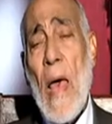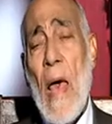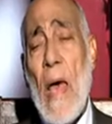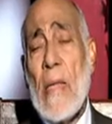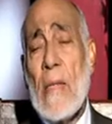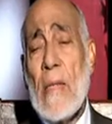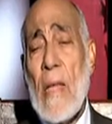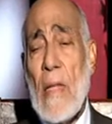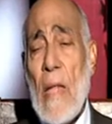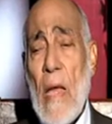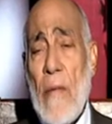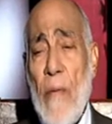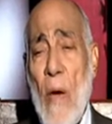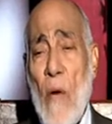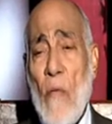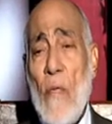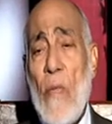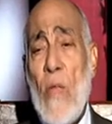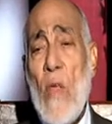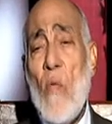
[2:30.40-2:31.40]
And said I
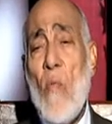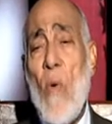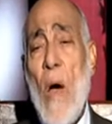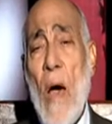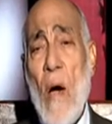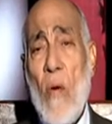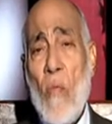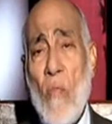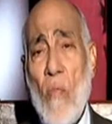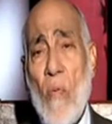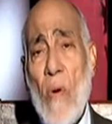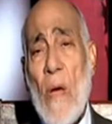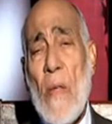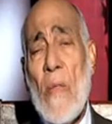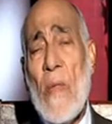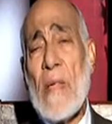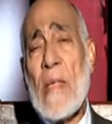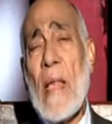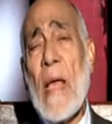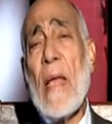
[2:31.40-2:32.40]
found the wow,
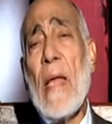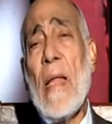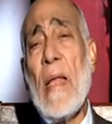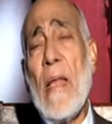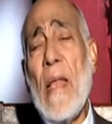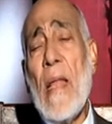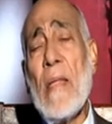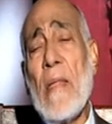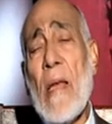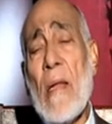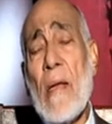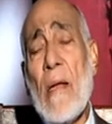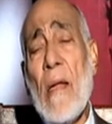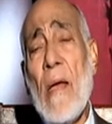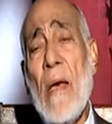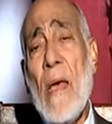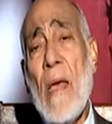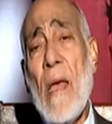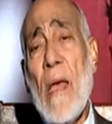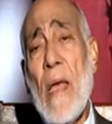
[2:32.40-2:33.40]
the second letter
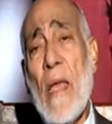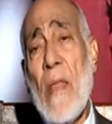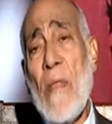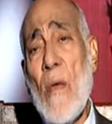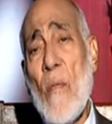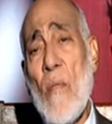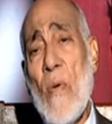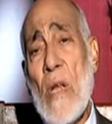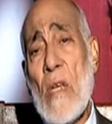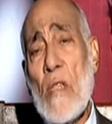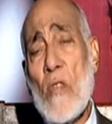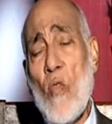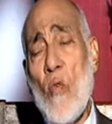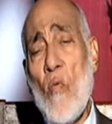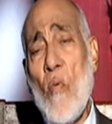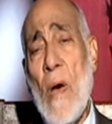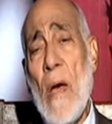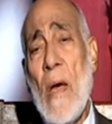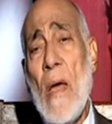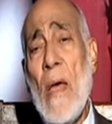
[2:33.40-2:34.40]
in the word
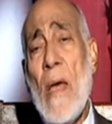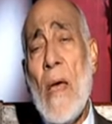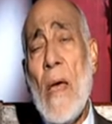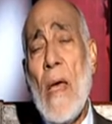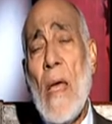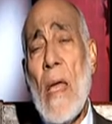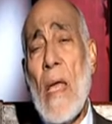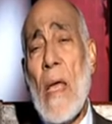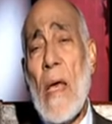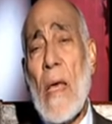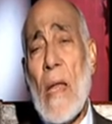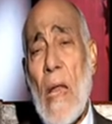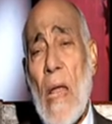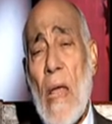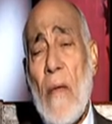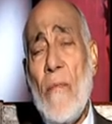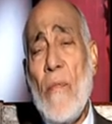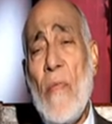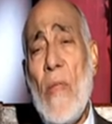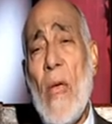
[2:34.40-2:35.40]
Tuwa,
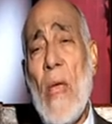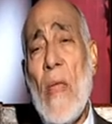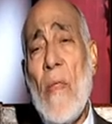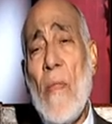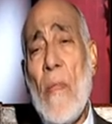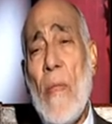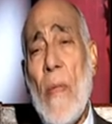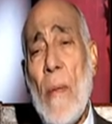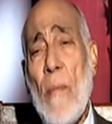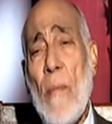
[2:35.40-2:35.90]
engraved in the